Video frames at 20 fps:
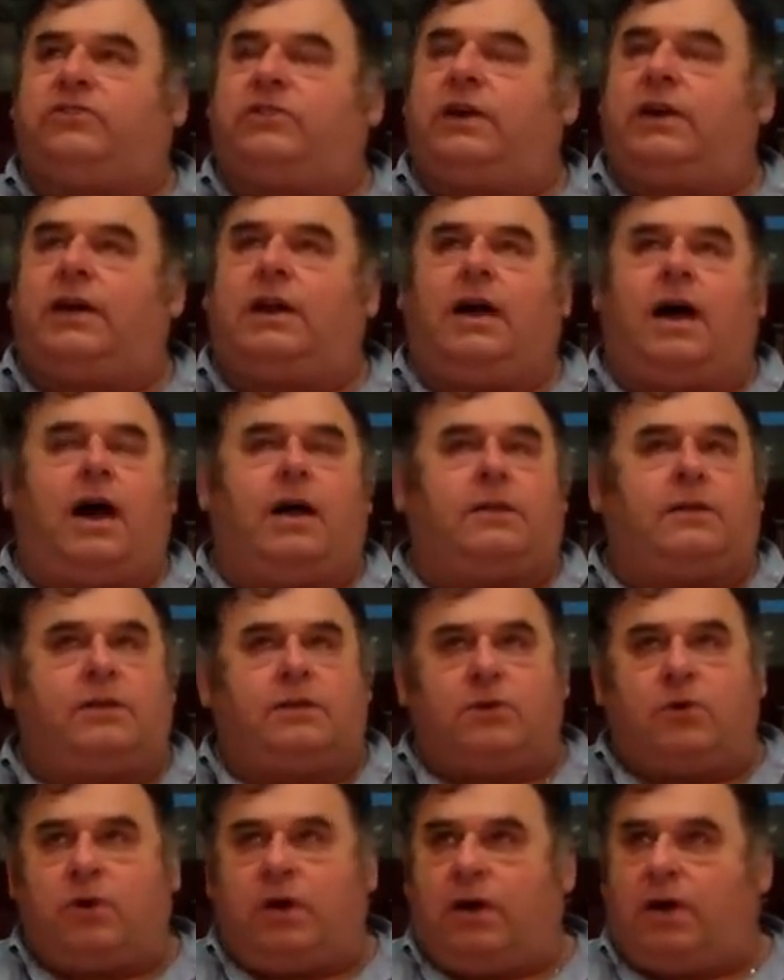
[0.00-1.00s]
singing
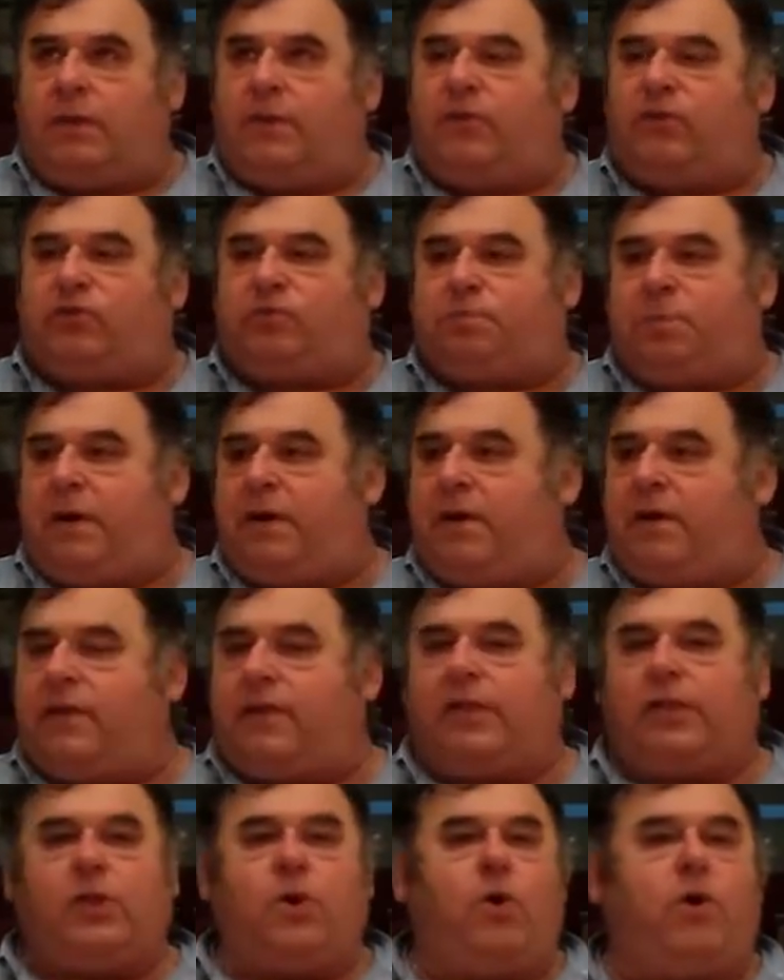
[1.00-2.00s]
hallelujah and the Spirit
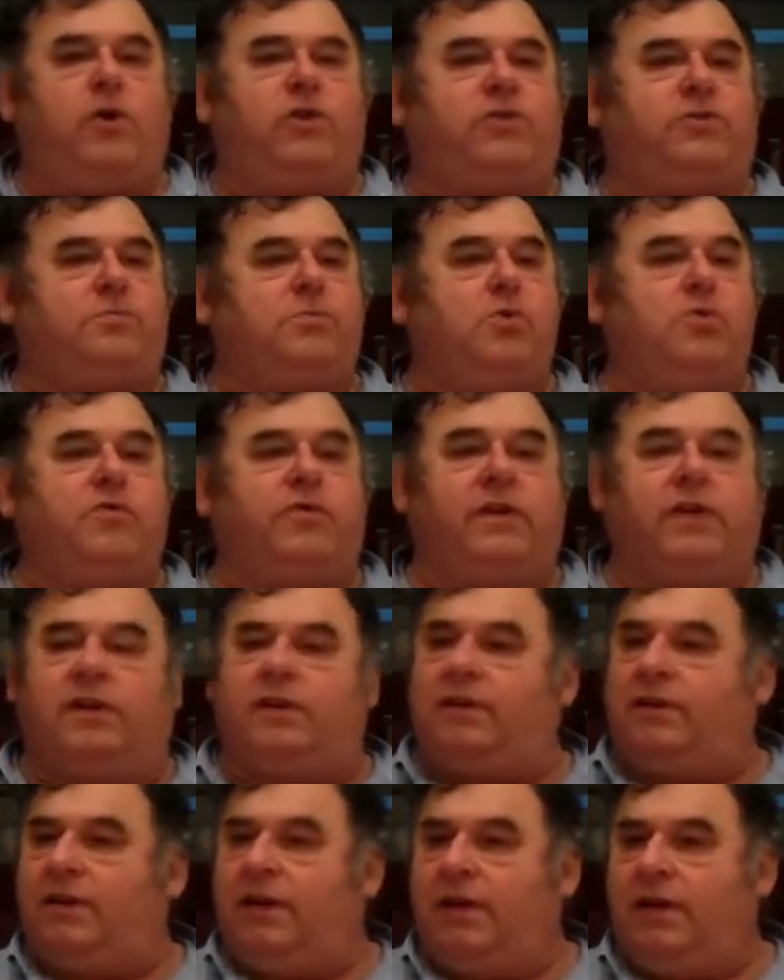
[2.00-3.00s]
of the Lord is
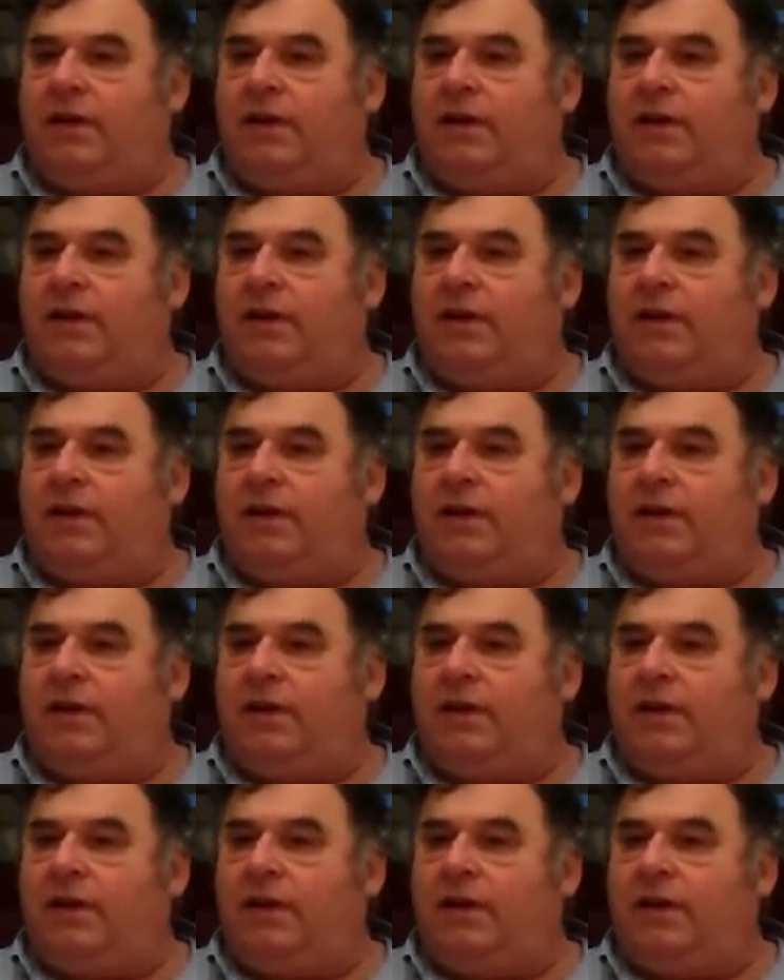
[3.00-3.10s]
moving.